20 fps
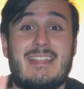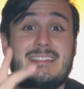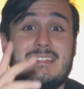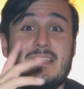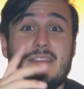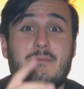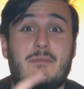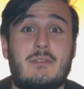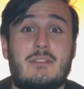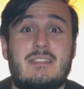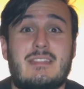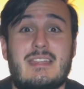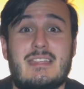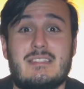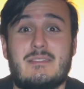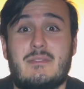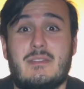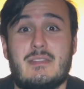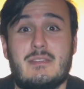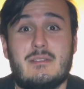it for
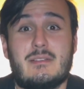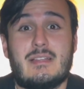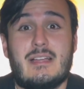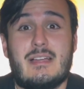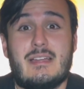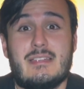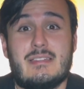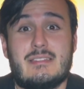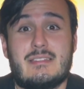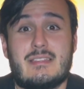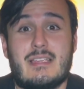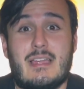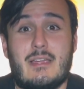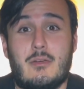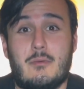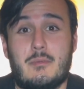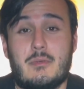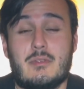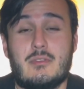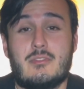today's video, guys. I
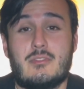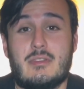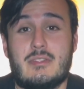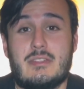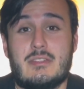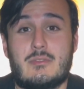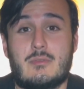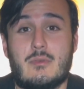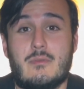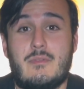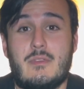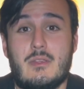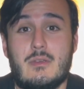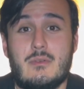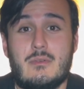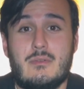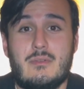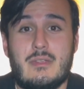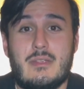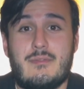hope you enjoyed this
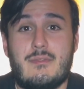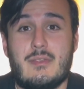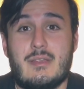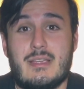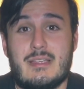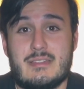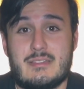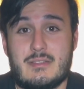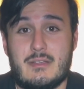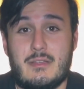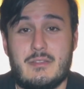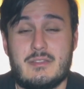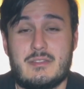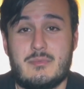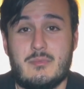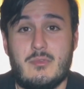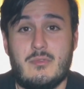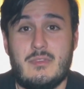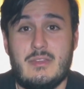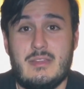review. If you guys saw
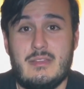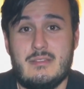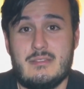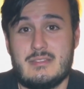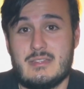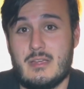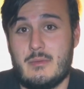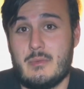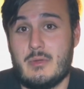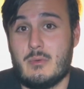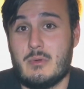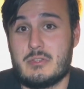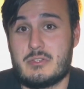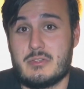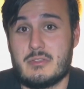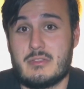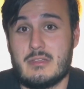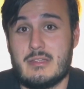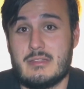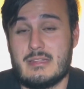this movie, tell me what
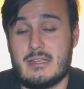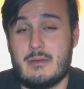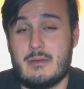you thought down